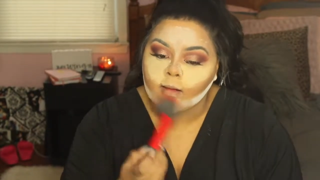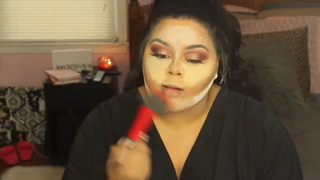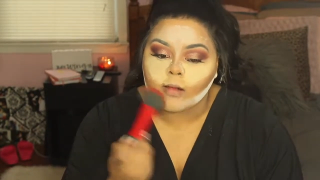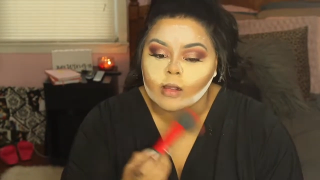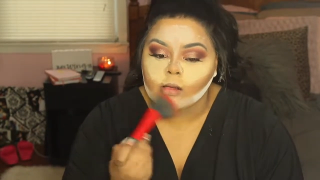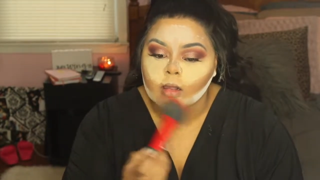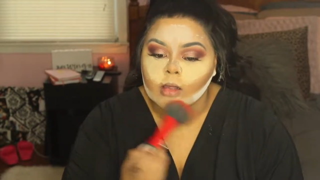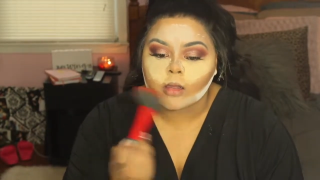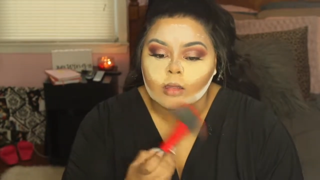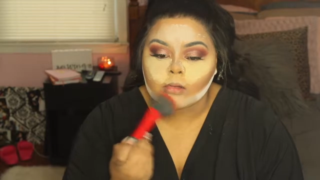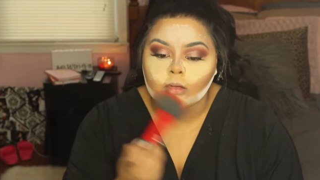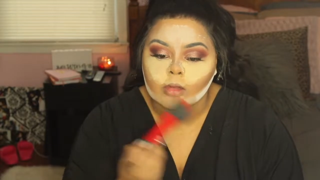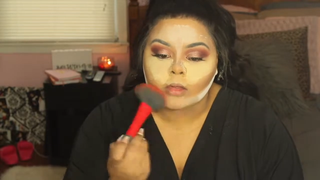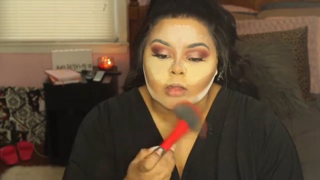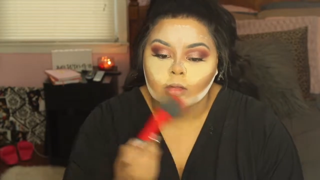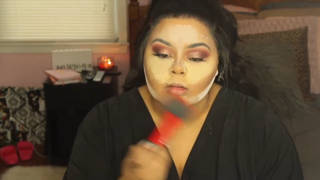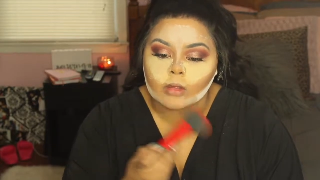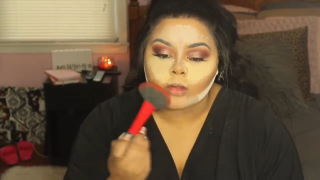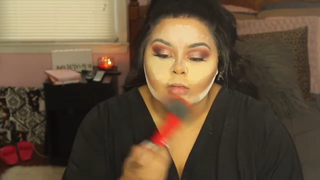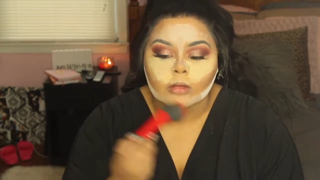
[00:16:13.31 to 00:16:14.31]

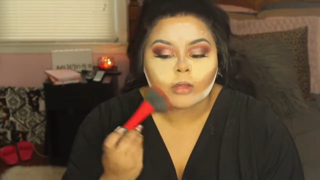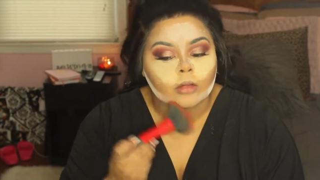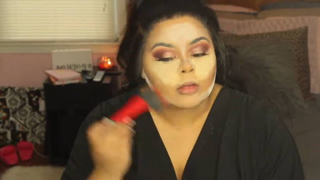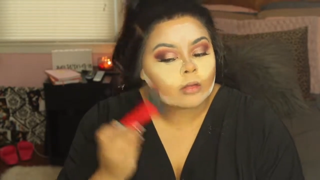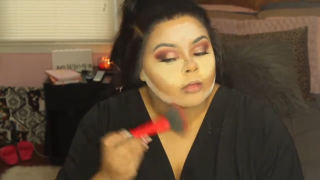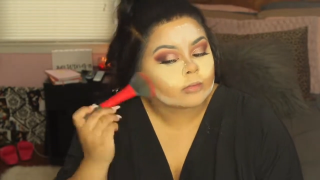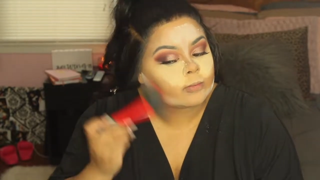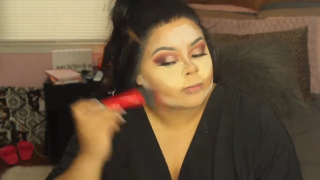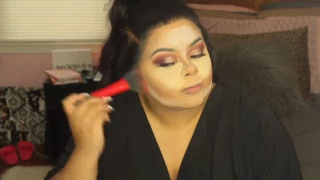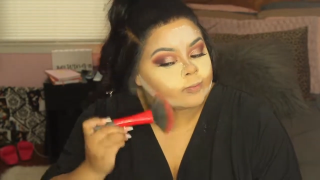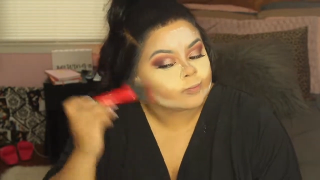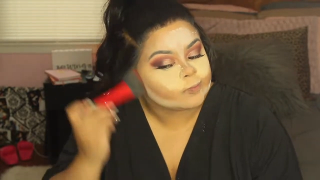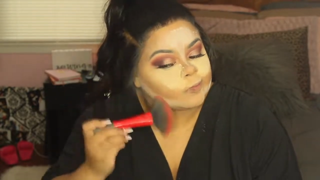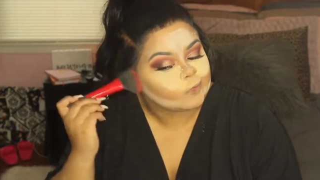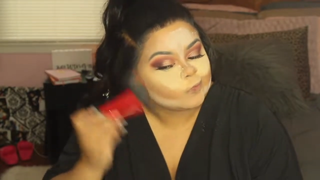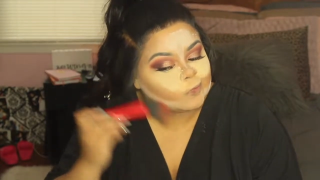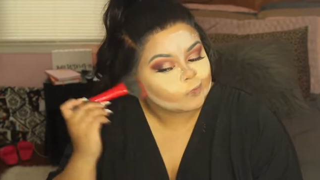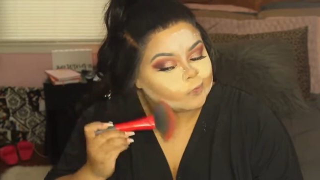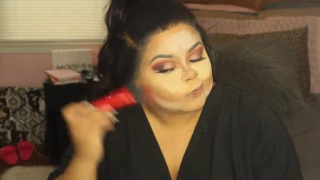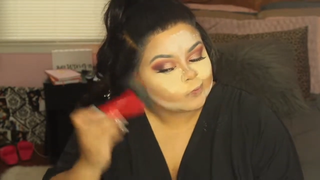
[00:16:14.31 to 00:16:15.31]

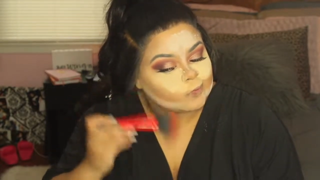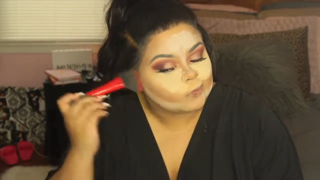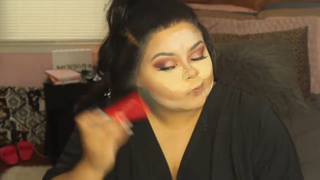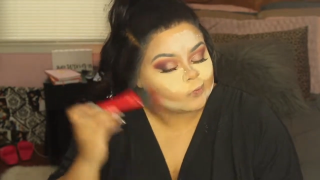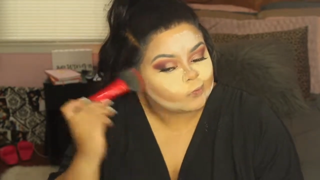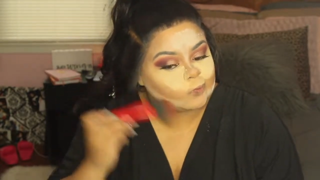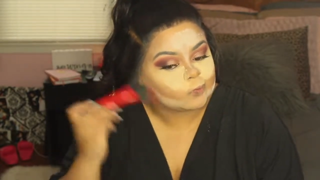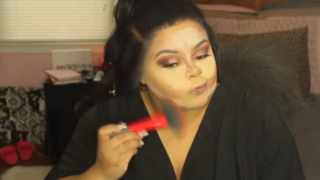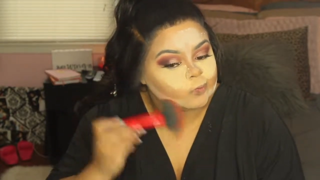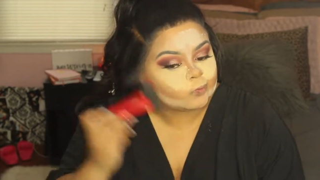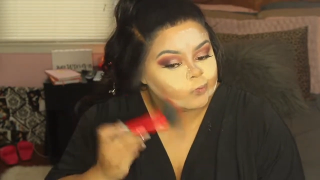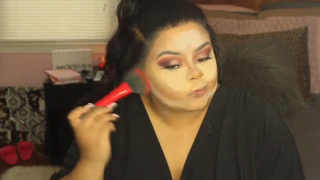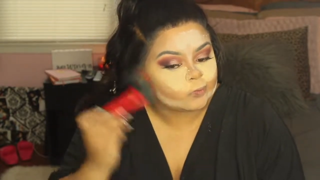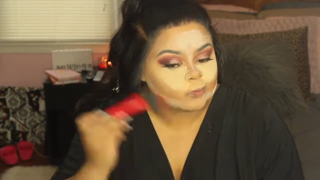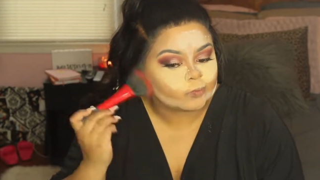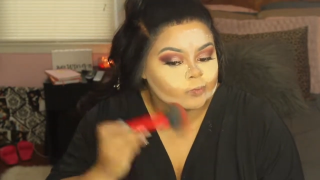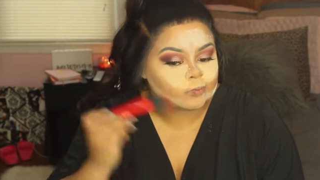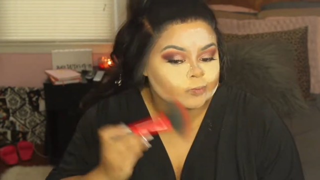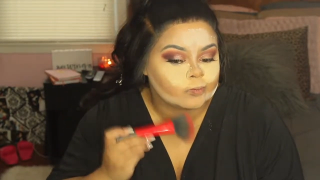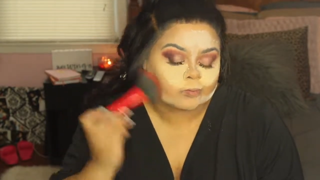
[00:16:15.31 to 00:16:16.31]

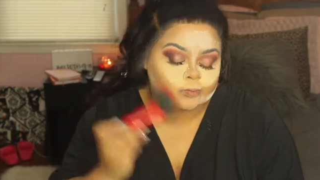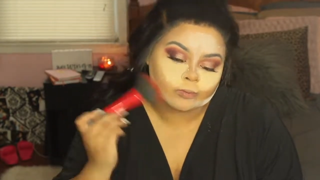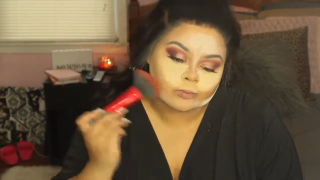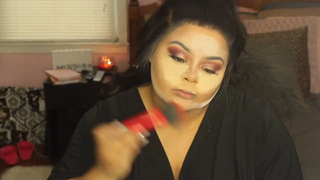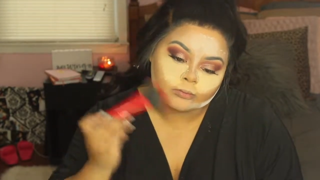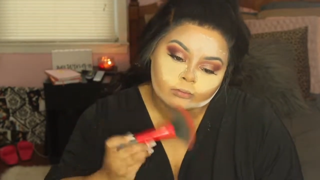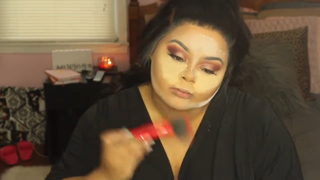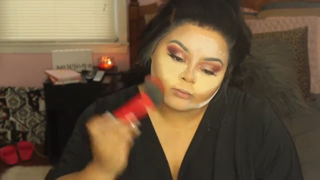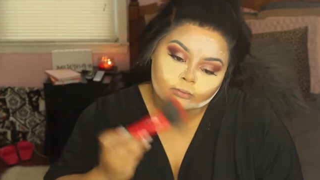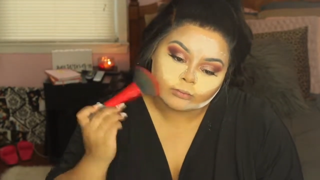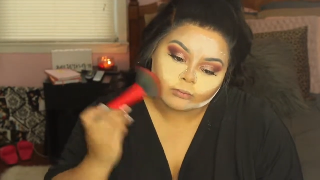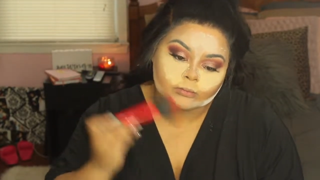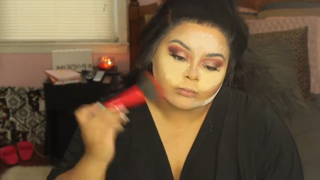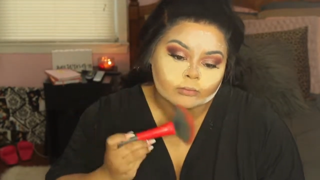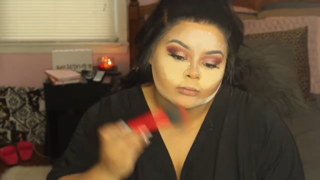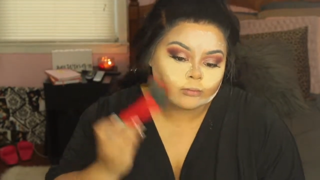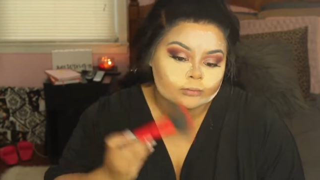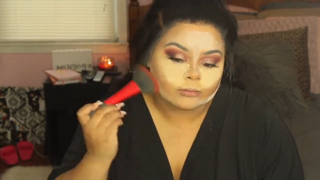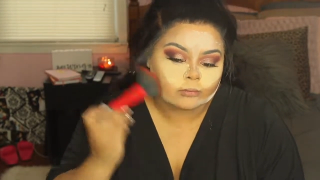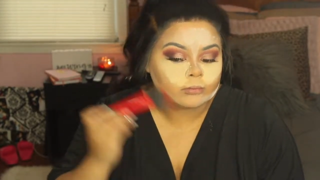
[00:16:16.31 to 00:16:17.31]

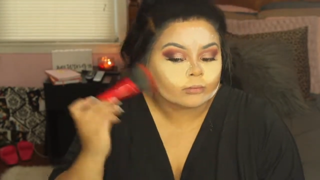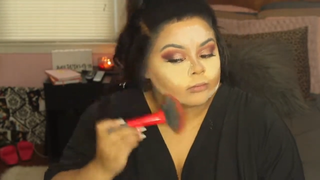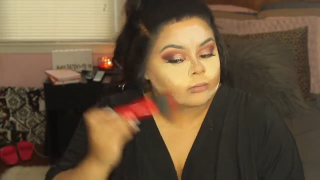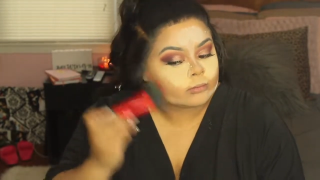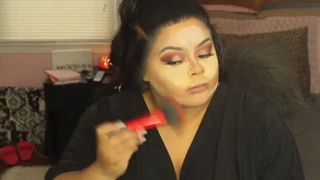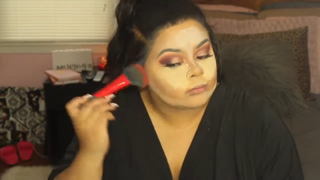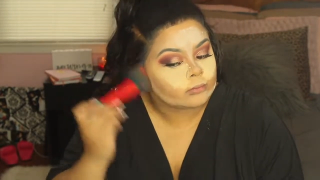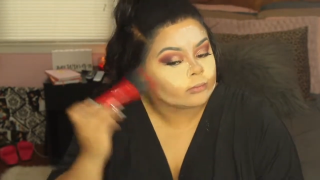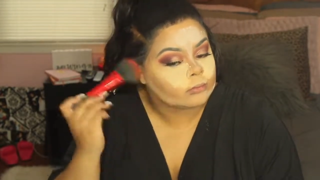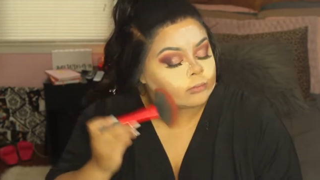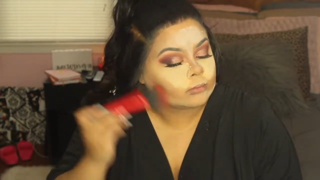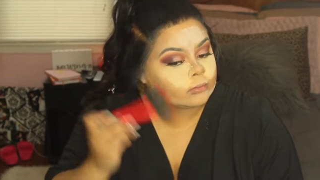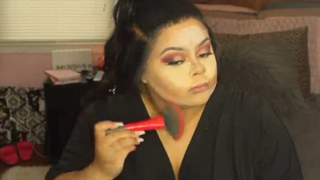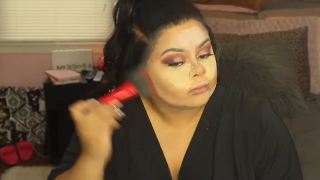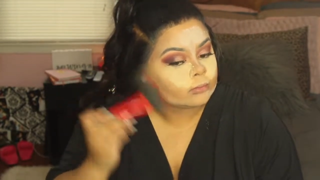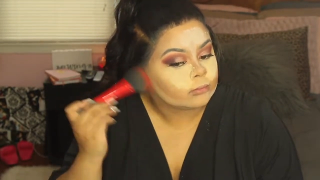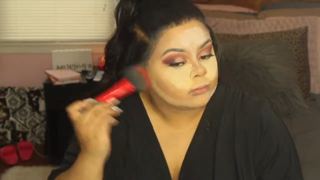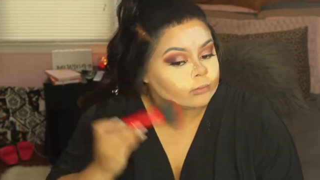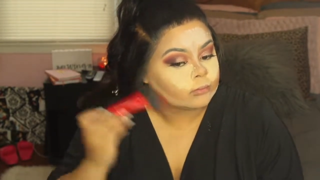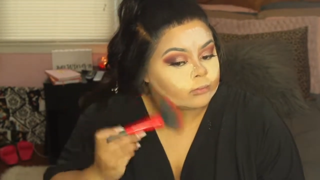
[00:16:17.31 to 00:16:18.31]

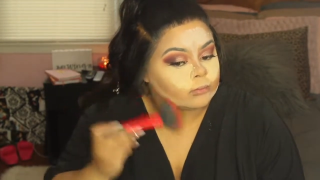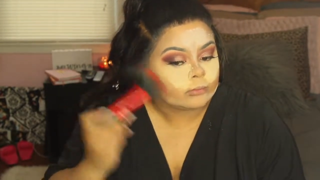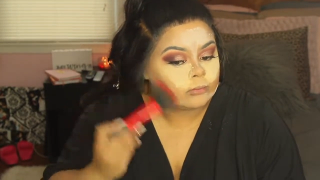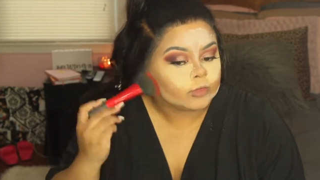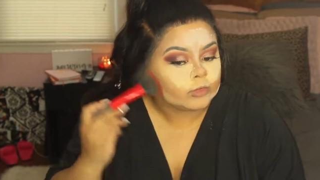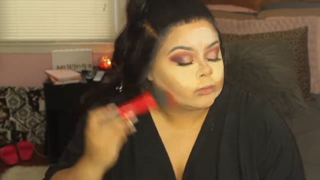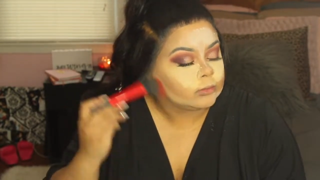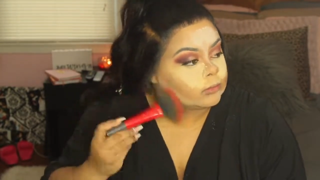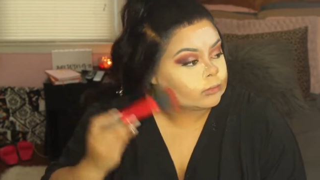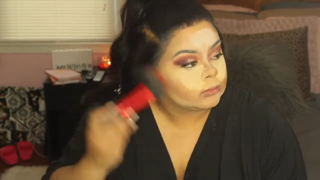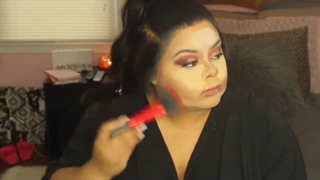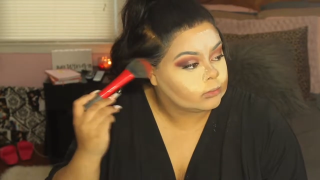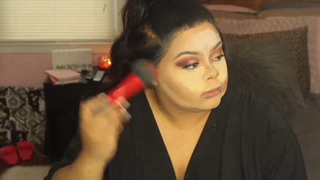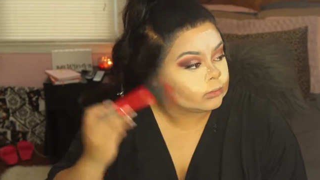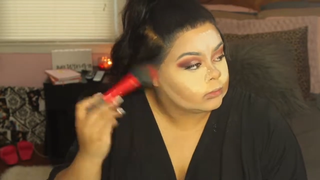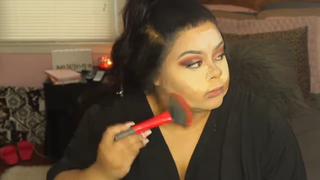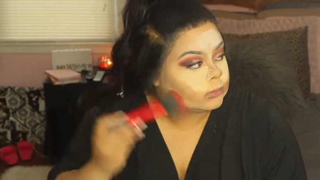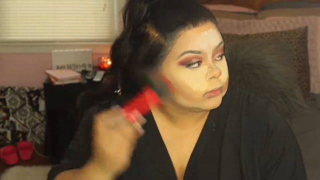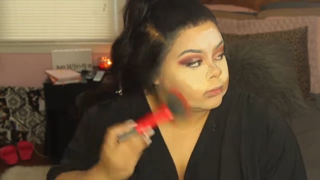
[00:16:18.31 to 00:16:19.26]
(silence)